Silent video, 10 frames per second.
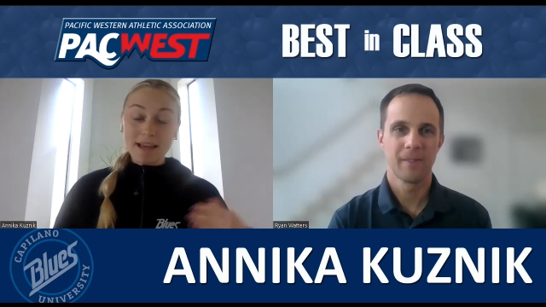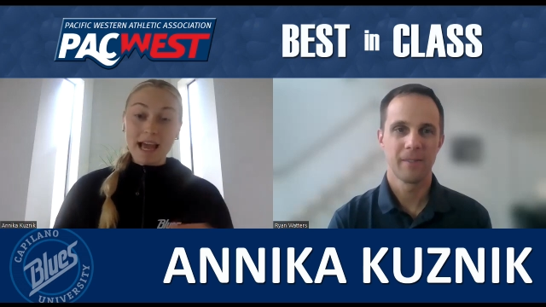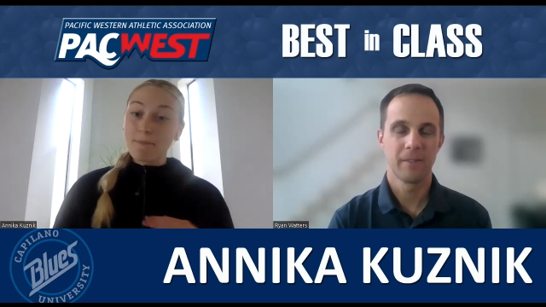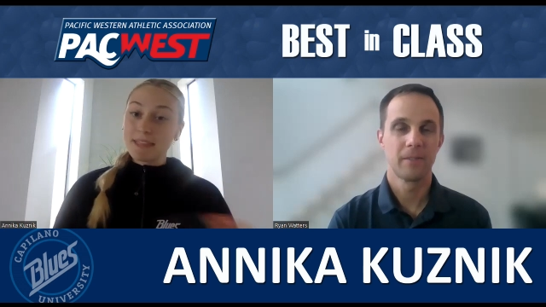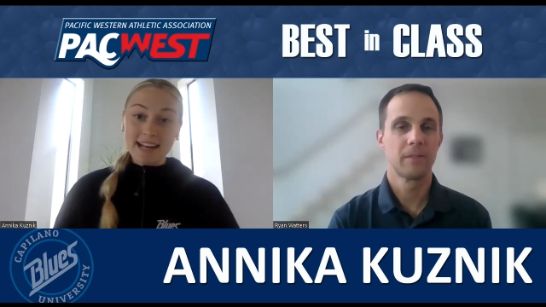Speaker 1: came
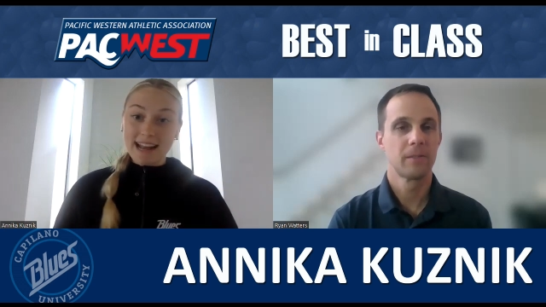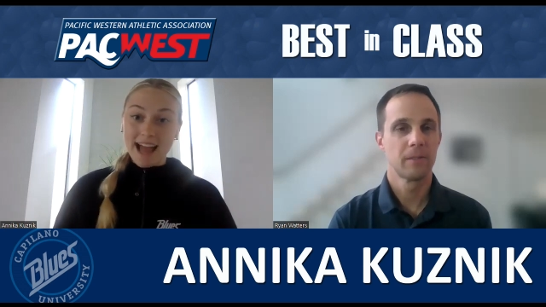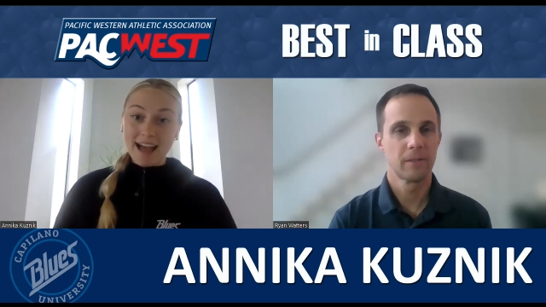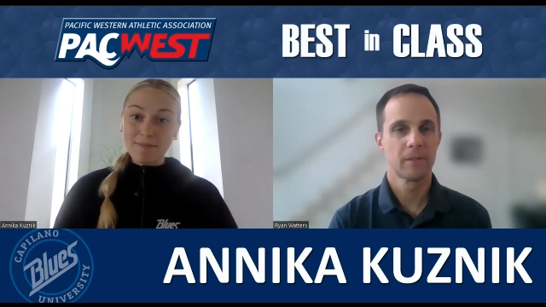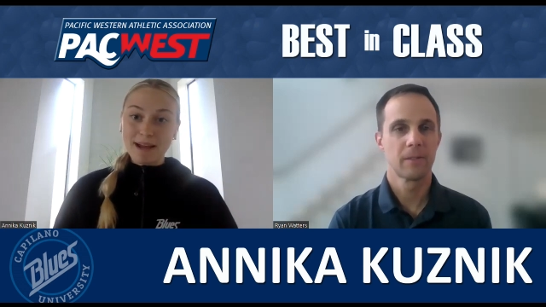at CAP, they didn't
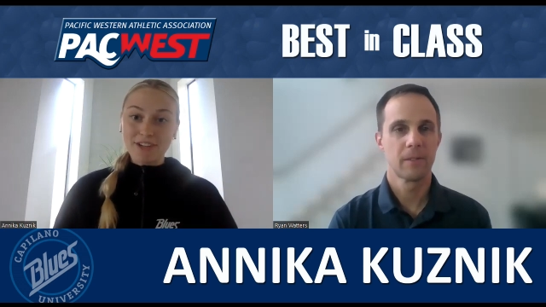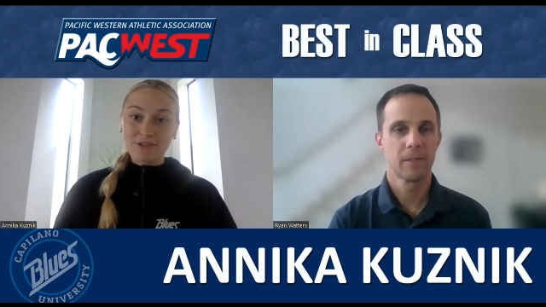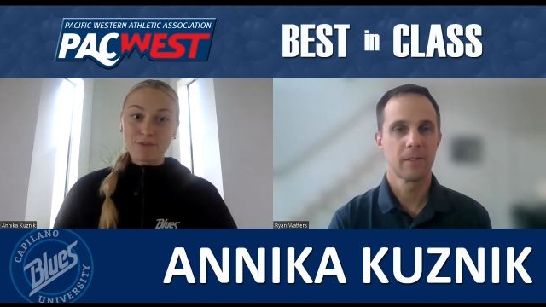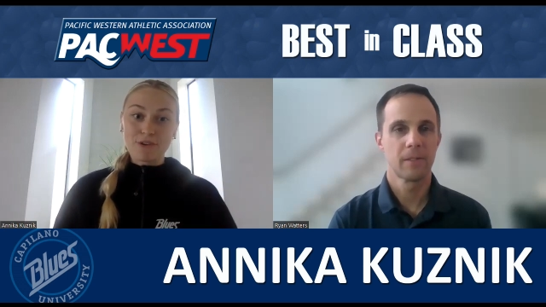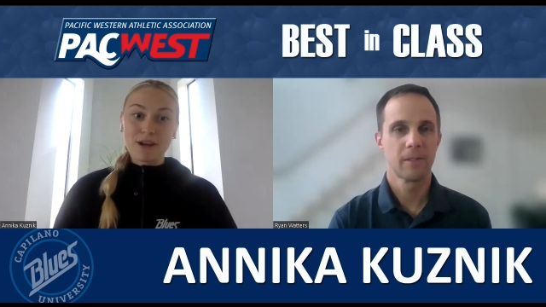have a
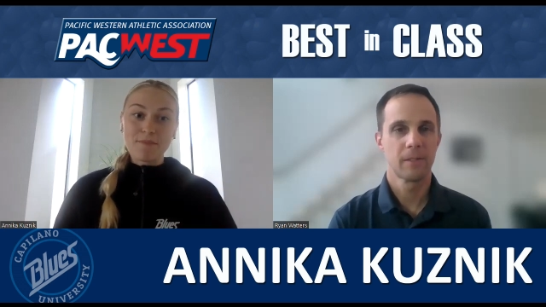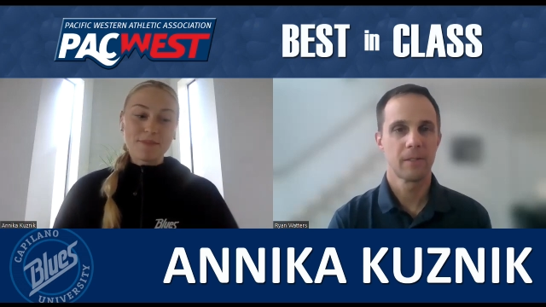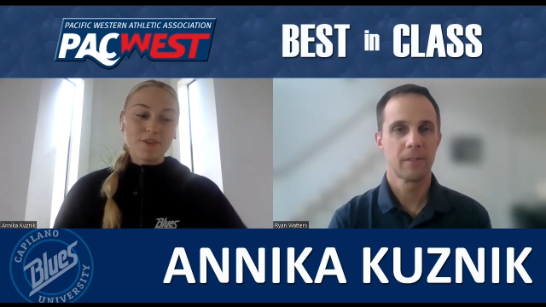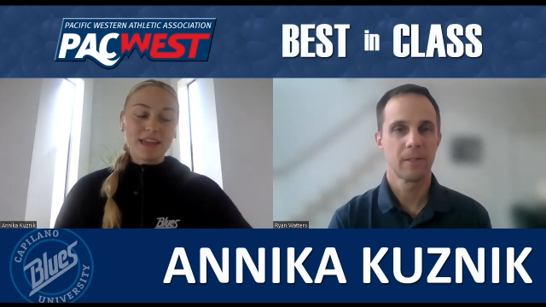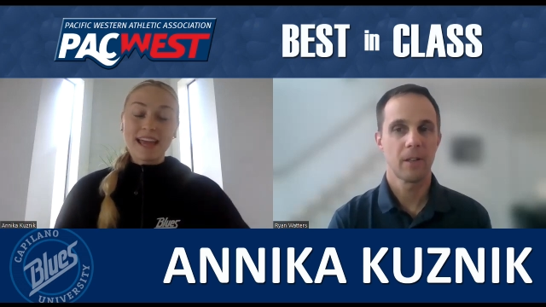bachelor
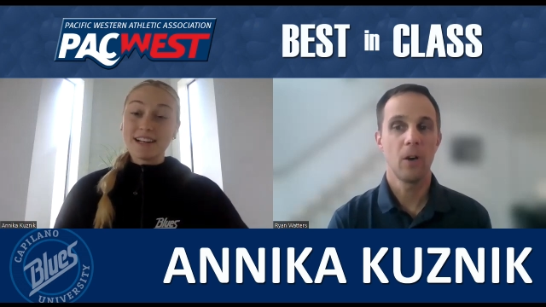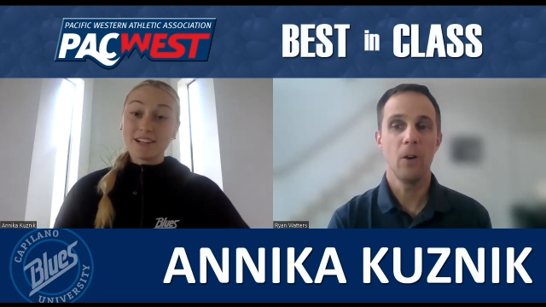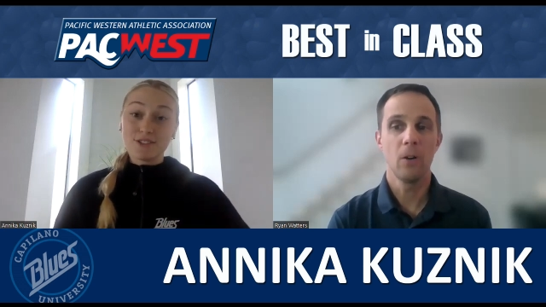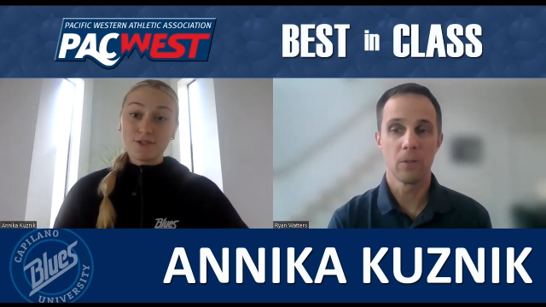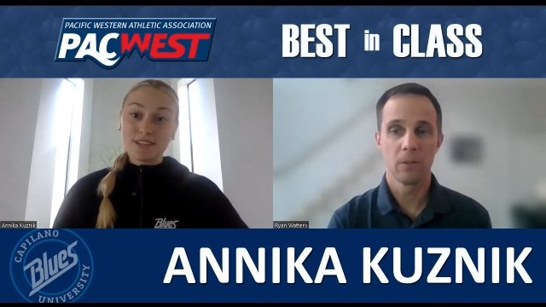program. They only had
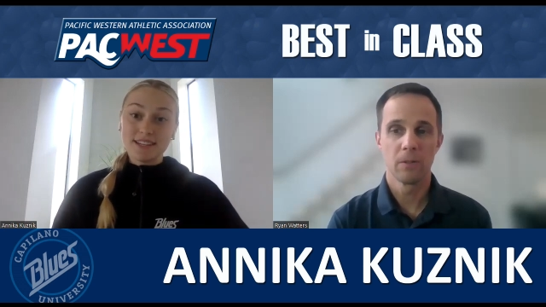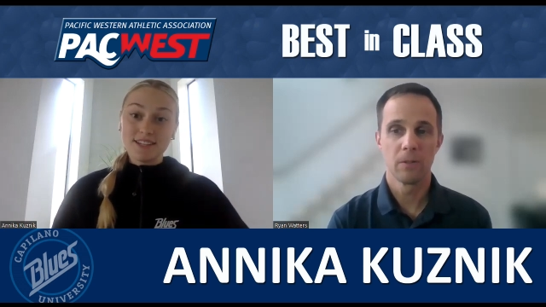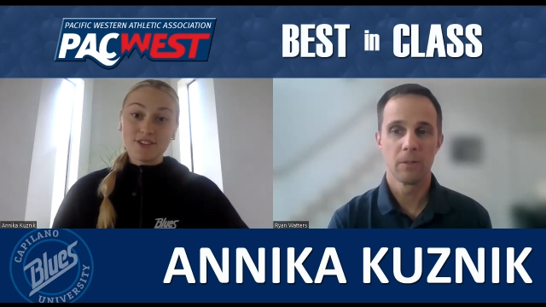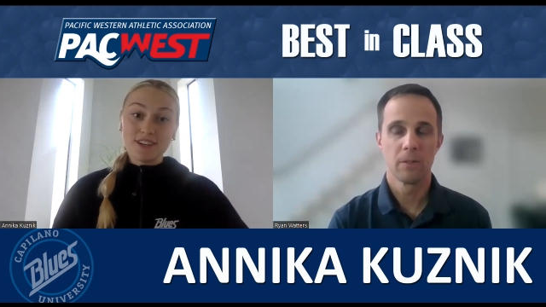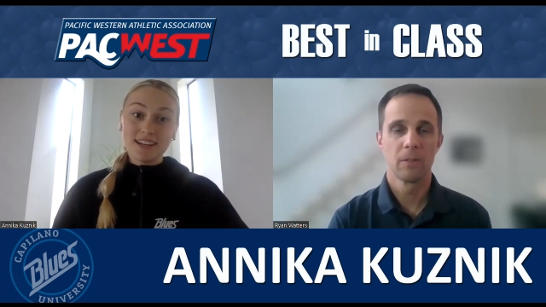an
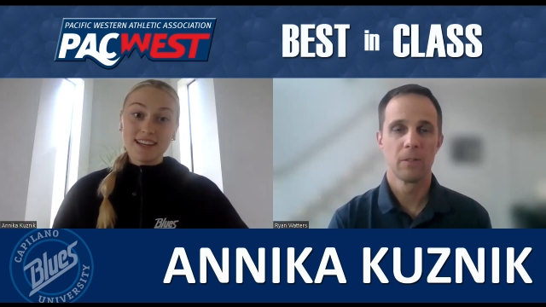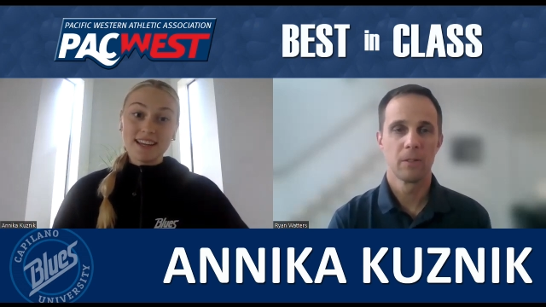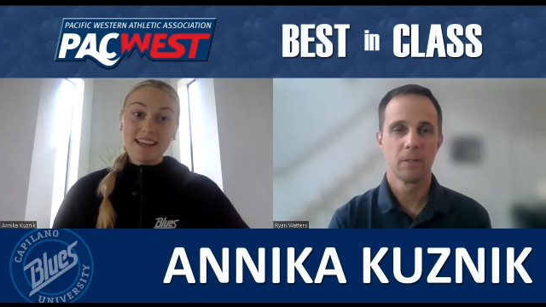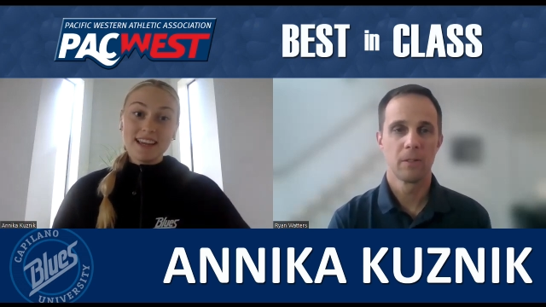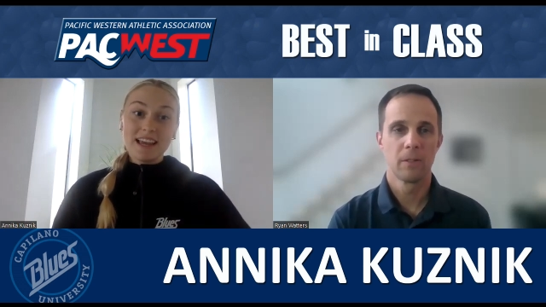associate degree
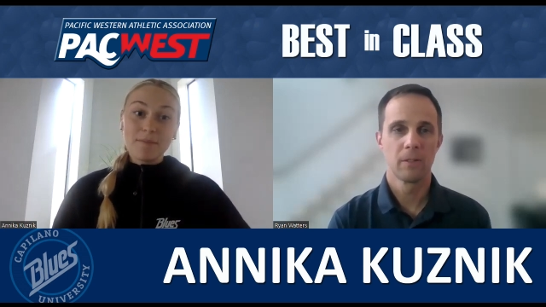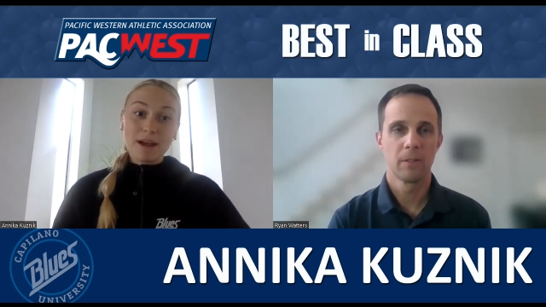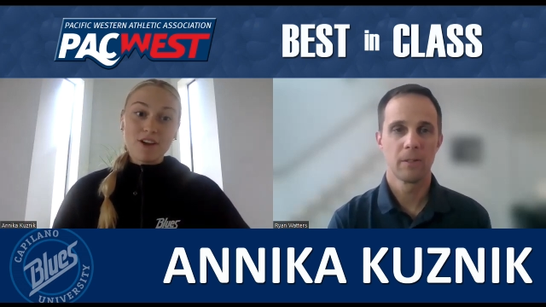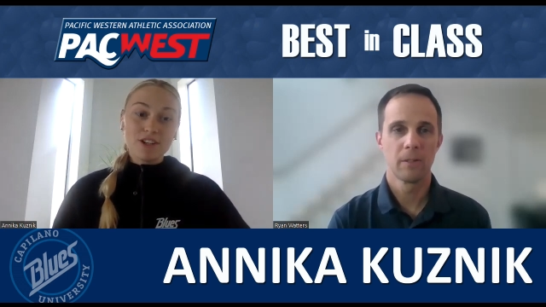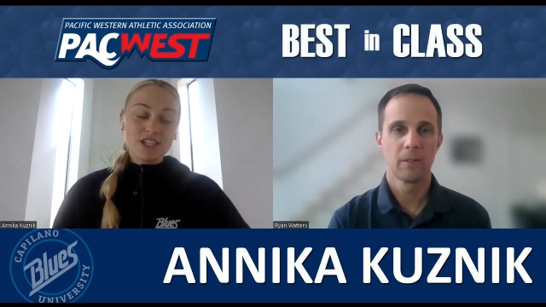in
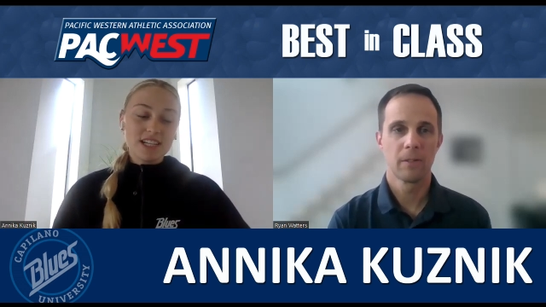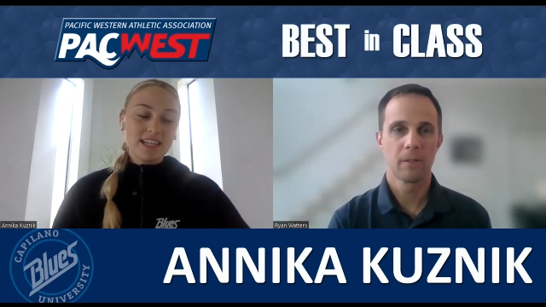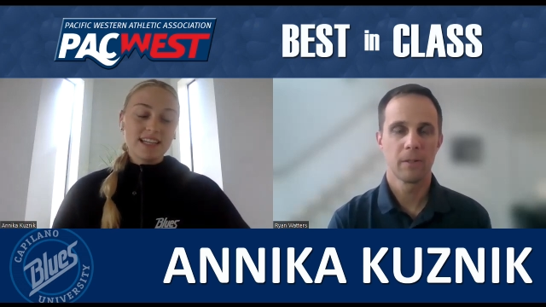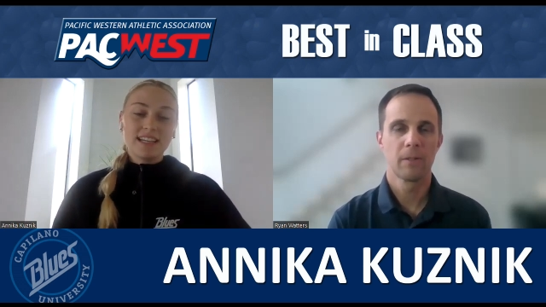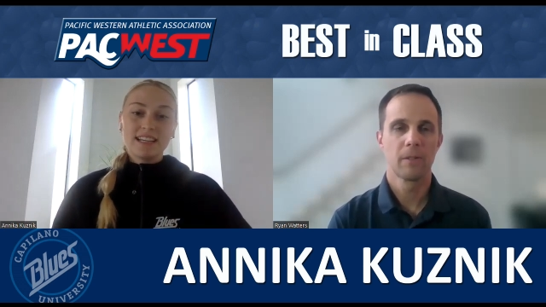
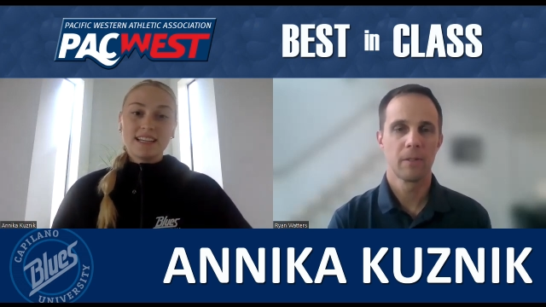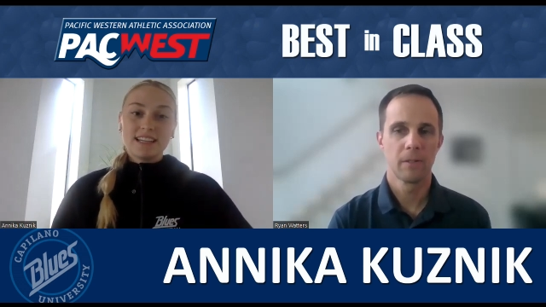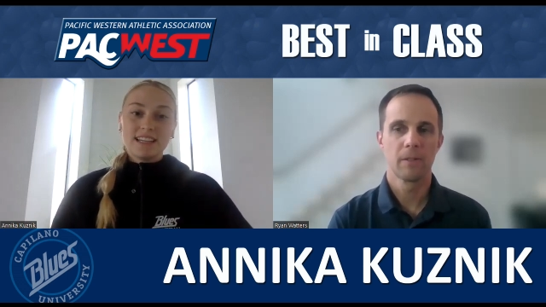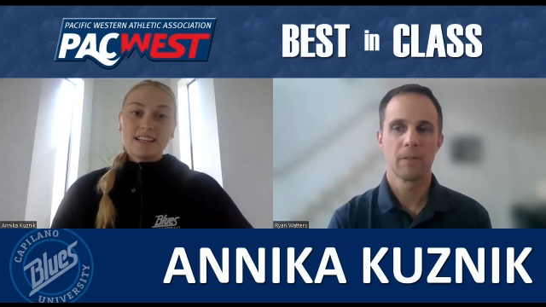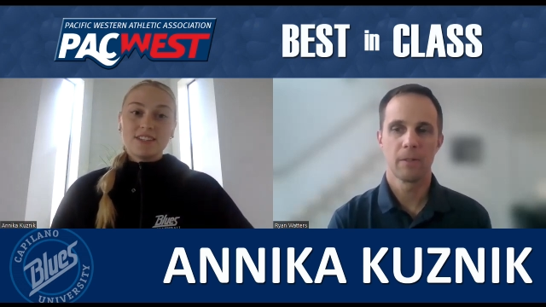biology.
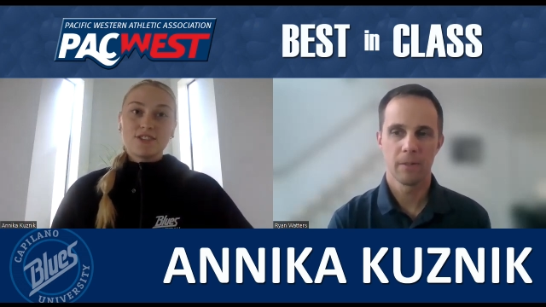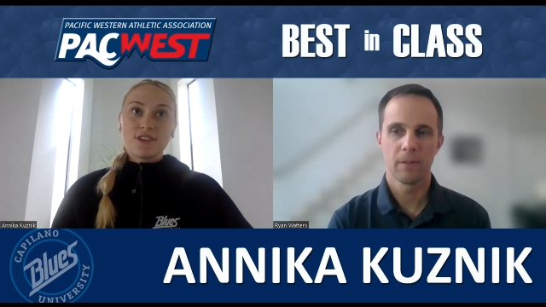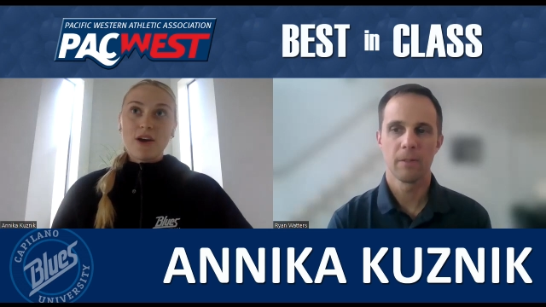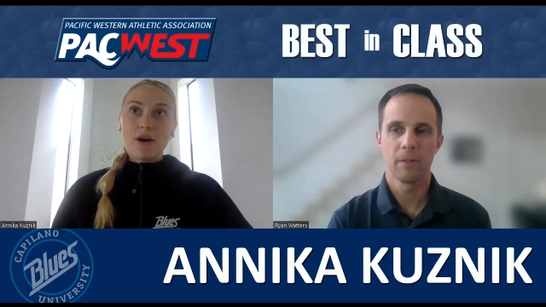So